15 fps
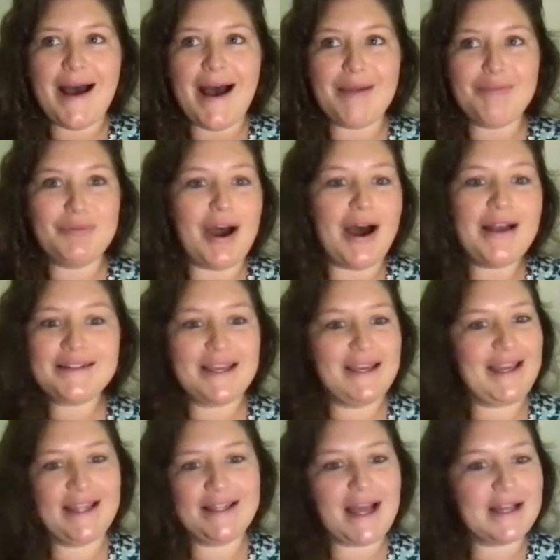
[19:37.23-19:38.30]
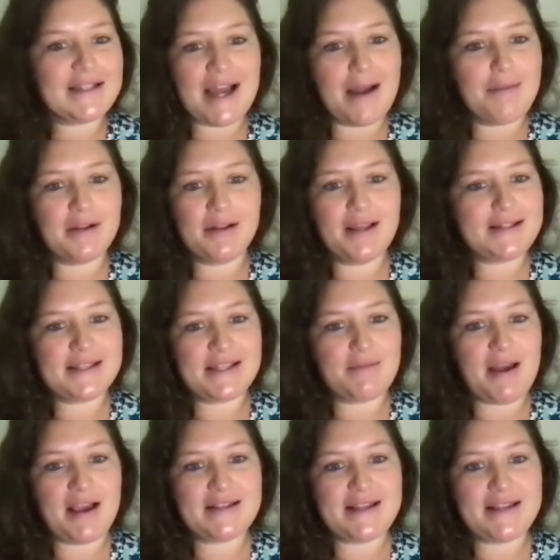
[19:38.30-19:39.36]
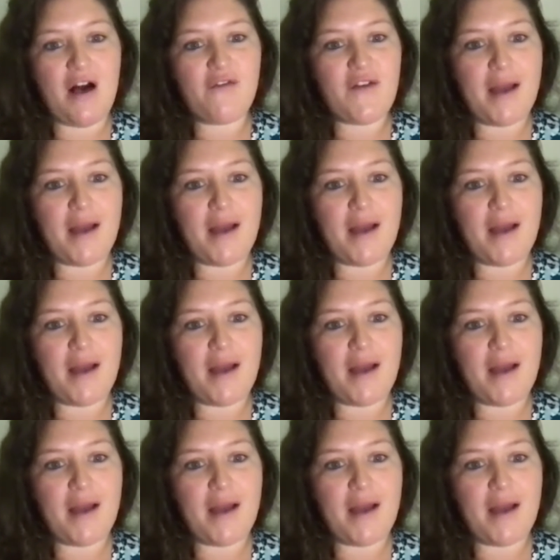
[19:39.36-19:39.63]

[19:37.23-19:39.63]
I'm not taking that time to listen to myself.